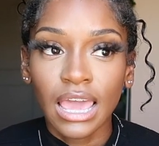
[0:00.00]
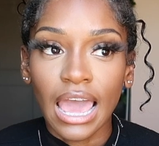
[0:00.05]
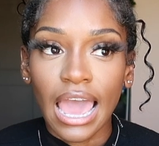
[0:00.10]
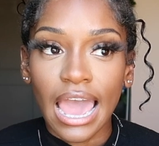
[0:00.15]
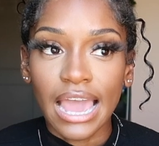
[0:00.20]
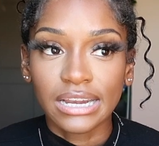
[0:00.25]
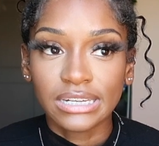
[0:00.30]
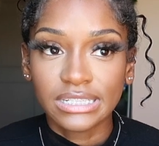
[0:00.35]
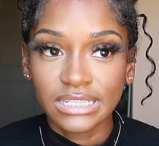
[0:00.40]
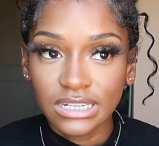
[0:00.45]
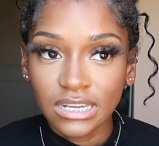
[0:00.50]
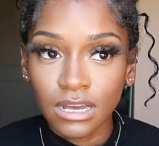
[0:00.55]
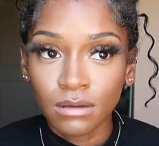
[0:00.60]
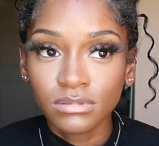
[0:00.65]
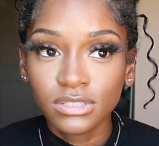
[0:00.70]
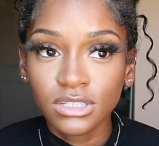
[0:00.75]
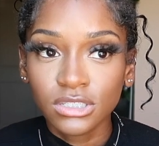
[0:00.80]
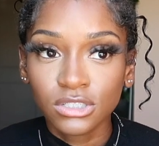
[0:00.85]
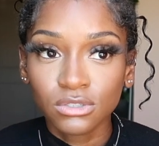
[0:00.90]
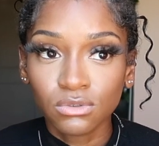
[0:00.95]
I did come
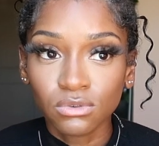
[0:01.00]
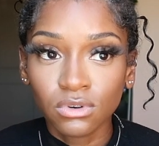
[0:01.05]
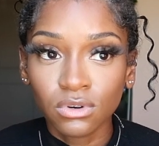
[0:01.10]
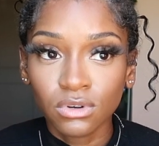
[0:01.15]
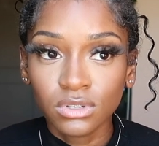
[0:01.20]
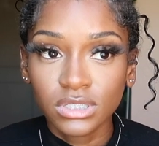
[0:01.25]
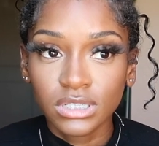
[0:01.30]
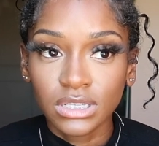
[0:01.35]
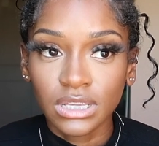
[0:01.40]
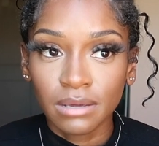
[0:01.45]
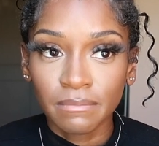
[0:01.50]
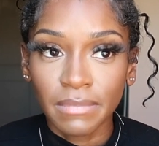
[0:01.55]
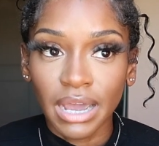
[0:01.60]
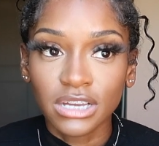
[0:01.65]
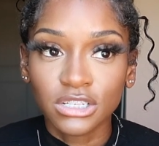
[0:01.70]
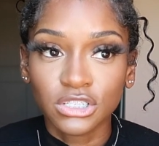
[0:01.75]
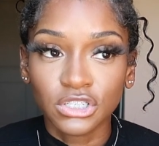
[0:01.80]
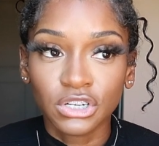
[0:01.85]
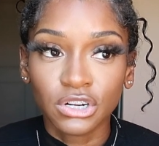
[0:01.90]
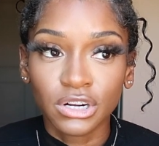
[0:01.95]
to school to get
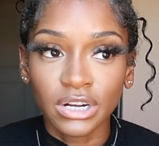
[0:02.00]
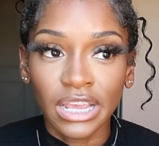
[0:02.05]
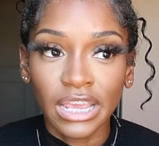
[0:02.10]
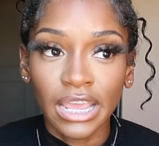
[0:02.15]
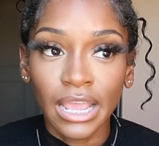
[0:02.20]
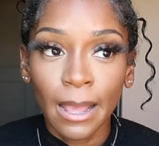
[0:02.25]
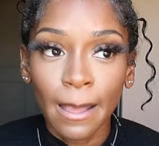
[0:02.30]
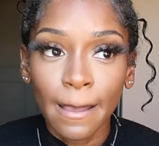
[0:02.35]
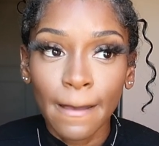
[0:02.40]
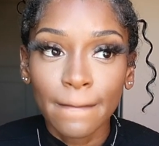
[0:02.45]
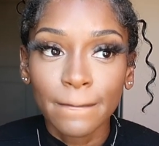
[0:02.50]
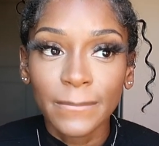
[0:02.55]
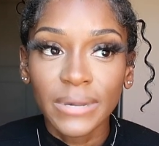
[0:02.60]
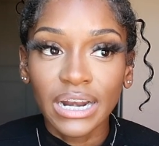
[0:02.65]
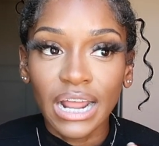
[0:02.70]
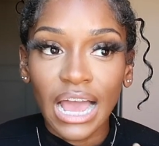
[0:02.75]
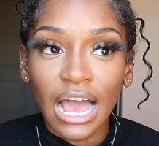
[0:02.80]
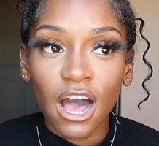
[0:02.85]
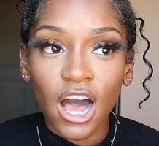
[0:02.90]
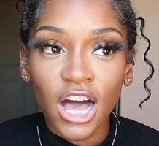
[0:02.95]
my degree,
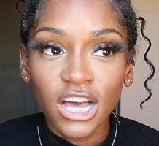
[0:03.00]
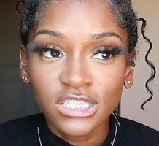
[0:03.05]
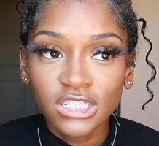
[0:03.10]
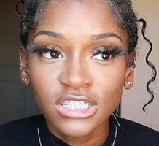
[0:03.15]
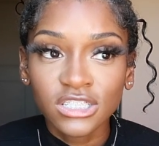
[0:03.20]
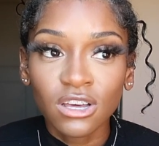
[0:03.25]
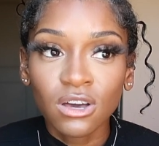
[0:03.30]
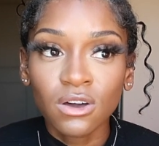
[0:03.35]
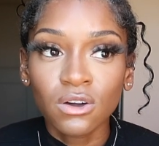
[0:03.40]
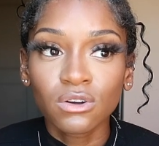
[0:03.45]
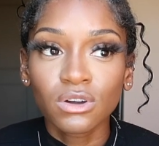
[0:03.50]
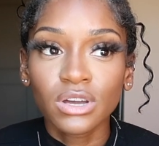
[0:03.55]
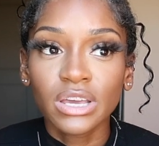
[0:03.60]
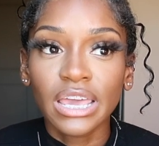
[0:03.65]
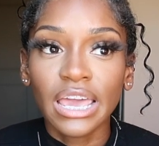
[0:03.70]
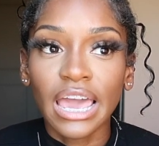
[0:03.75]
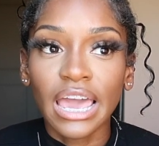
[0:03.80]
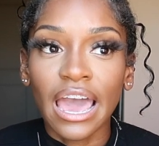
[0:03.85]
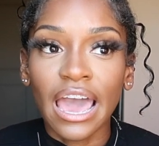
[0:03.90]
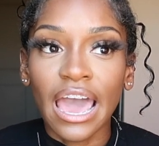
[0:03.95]
but also
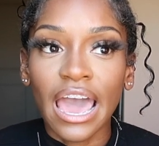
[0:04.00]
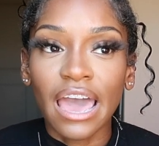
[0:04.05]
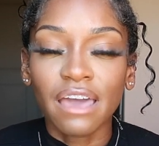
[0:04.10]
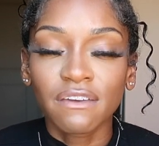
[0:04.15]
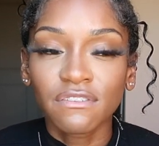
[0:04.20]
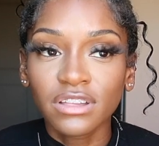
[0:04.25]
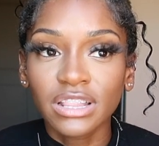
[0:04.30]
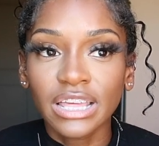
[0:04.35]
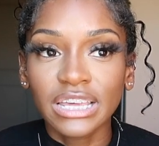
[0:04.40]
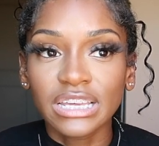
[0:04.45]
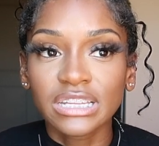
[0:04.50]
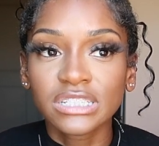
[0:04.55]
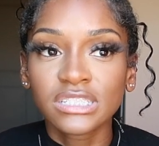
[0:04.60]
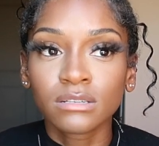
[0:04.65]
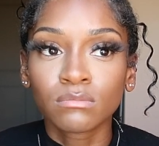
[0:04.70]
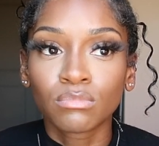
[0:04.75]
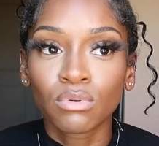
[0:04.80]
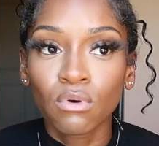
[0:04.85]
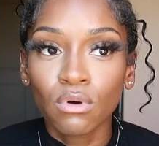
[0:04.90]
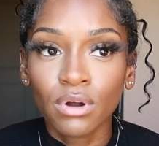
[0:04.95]
I feel like it's
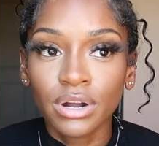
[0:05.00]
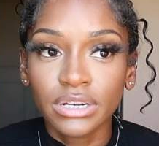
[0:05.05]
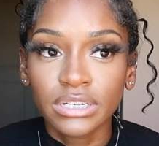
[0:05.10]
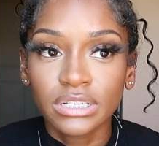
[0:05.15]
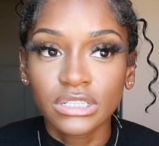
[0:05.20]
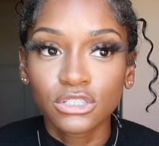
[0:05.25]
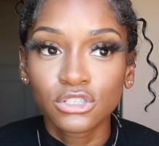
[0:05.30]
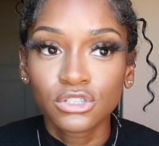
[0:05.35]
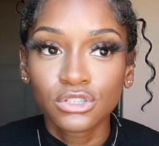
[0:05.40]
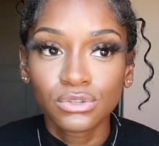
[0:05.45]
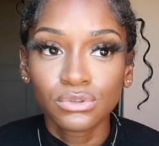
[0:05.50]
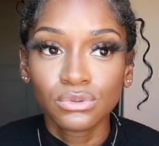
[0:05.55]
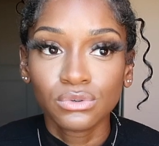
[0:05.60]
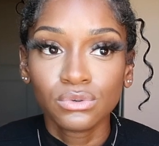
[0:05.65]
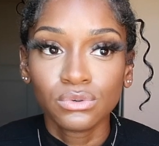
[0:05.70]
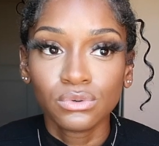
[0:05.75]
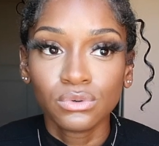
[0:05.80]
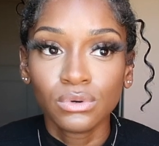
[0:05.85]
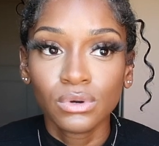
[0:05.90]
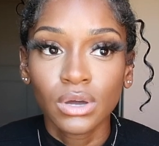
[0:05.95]
important
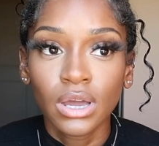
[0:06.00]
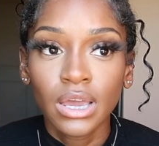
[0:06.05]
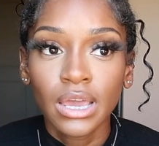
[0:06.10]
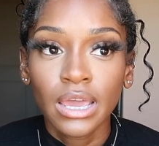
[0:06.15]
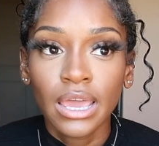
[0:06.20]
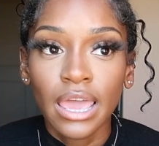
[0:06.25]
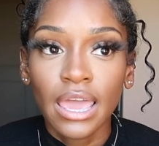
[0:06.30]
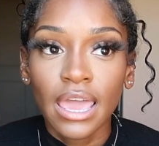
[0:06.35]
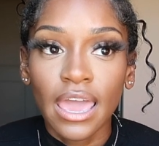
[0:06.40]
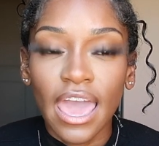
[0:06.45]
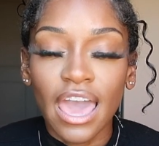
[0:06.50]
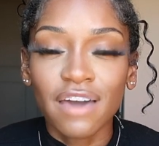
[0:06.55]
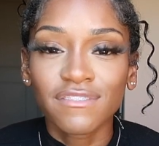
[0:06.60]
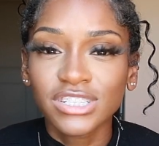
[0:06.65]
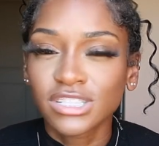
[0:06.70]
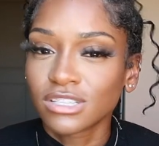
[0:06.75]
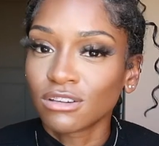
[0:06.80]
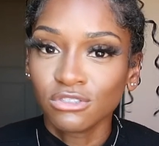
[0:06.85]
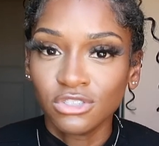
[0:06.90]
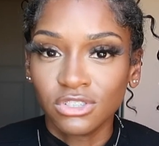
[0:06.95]
to have
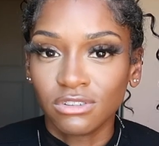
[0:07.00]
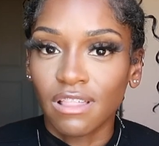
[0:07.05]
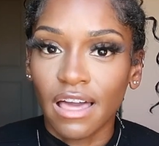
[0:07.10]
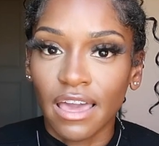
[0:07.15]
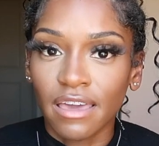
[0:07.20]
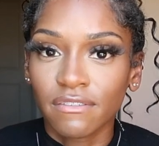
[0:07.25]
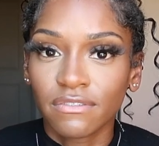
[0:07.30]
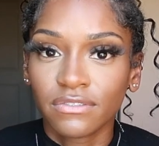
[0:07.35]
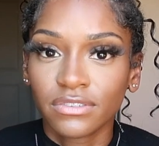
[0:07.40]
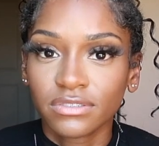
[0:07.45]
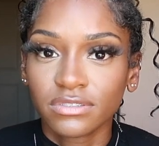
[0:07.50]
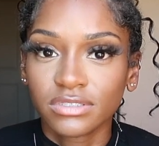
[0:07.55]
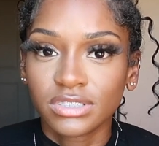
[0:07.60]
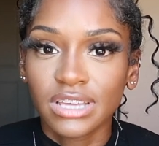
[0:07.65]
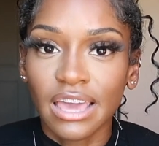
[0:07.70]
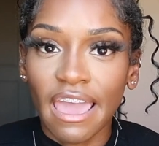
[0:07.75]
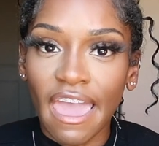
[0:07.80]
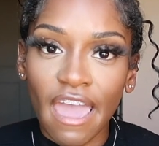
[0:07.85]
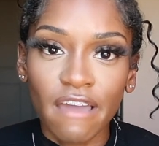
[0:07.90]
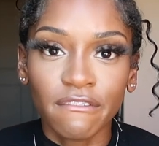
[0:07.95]
a social life,
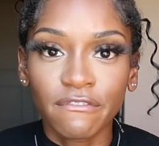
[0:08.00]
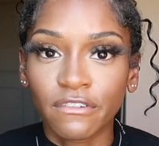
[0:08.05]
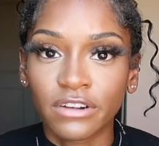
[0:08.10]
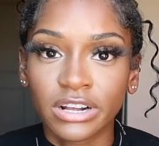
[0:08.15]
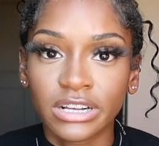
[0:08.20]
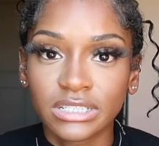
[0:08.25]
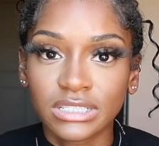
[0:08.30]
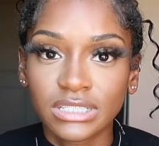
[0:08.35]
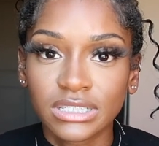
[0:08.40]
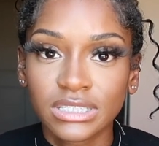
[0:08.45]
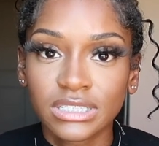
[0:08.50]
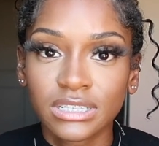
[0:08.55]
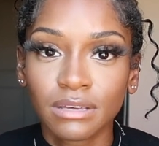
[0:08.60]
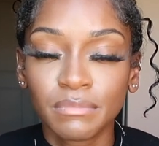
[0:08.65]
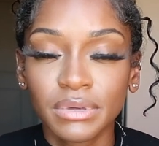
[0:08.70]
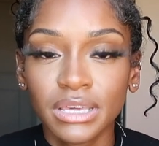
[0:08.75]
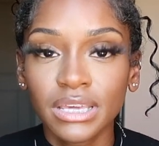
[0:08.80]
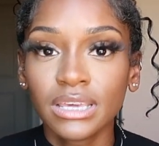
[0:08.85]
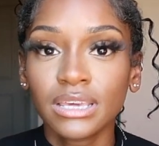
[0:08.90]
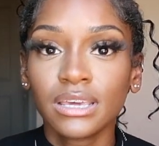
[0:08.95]
to have friends, to
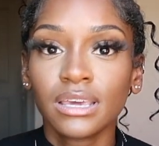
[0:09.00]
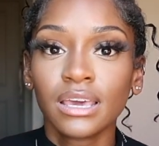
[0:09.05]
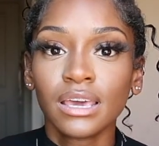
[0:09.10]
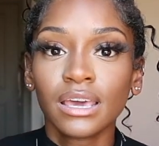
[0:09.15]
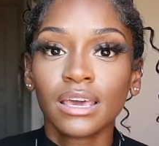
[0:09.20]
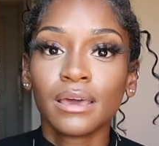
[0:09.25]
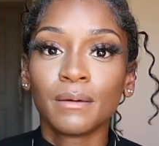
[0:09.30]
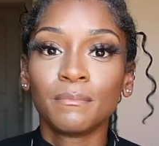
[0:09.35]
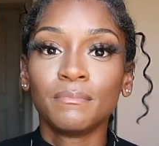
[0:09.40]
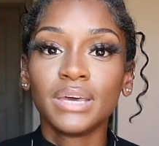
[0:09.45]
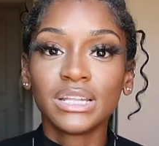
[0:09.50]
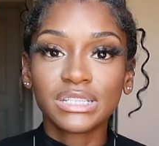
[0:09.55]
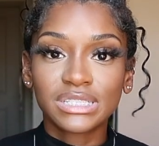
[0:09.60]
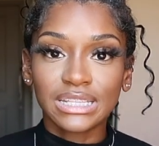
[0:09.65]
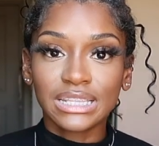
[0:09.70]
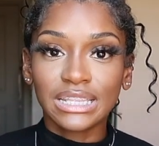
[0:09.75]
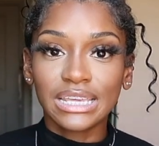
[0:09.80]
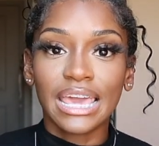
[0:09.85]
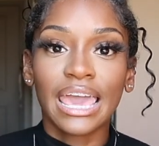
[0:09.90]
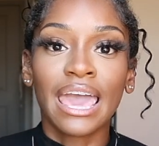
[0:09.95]
be
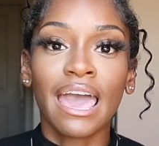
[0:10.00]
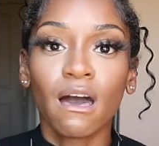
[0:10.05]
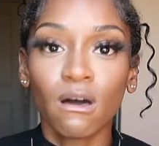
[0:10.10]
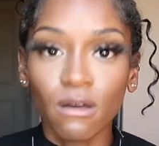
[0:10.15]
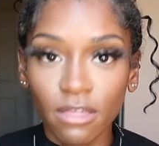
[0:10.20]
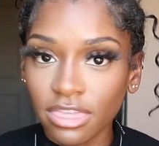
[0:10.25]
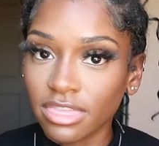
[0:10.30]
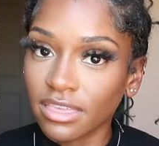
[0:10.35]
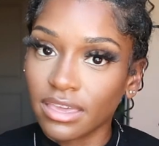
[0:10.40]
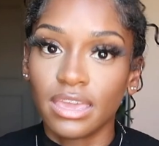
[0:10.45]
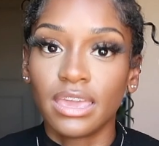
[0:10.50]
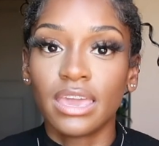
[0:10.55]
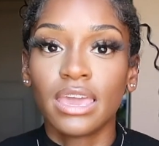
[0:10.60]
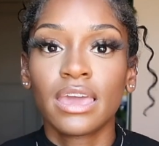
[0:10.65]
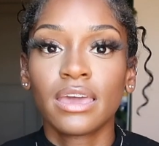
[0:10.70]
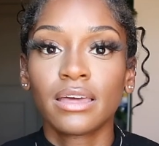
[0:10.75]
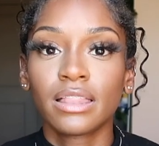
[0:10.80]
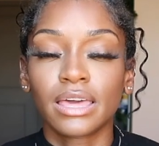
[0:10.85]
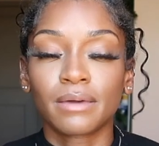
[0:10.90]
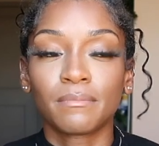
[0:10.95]
mentally healthy.
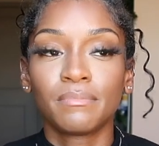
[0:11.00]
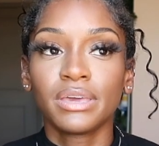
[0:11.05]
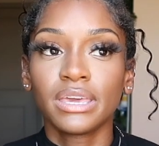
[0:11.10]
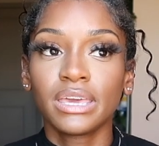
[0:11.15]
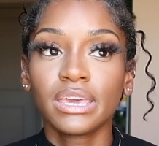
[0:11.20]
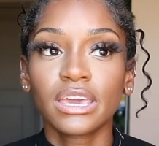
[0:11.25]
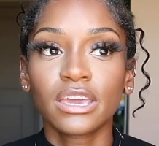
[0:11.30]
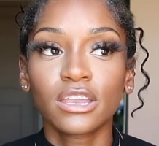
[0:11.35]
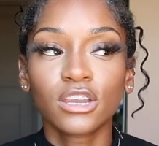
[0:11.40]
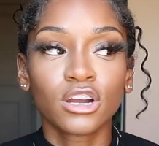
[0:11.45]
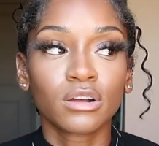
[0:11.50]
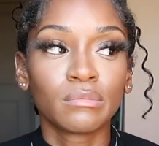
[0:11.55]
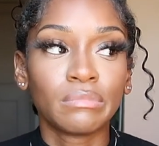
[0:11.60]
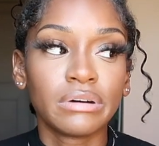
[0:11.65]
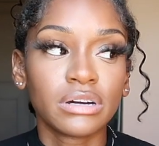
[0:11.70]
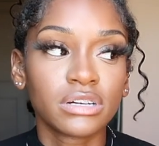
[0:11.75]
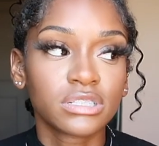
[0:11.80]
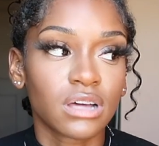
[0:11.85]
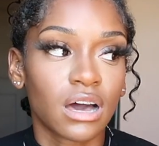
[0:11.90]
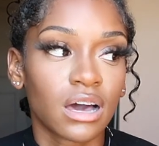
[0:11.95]
Like being in your
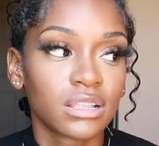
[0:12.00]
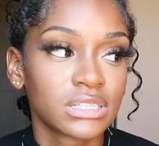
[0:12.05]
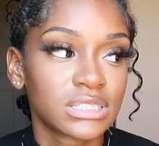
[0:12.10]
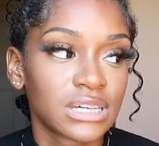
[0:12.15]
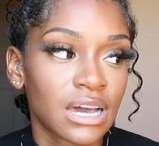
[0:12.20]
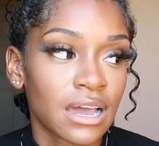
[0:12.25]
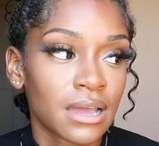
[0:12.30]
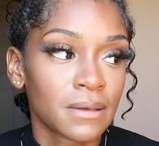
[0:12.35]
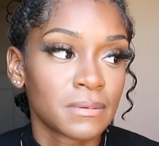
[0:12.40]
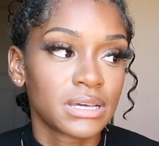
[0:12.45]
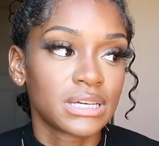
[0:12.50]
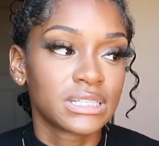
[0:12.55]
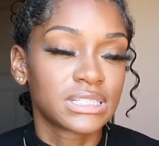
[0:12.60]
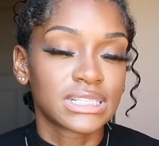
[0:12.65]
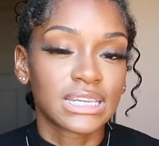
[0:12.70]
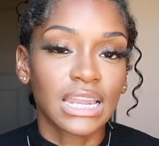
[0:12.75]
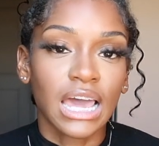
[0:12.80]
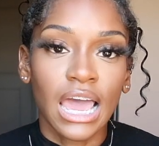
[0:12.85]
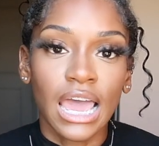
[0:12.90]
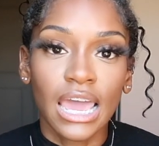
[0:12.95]
books all the time is
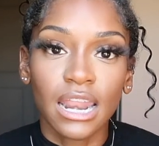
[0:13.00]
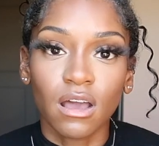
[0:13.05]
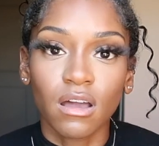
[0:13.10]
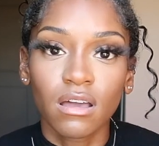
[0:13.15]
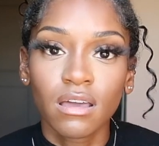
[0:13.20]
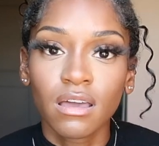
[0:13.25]
not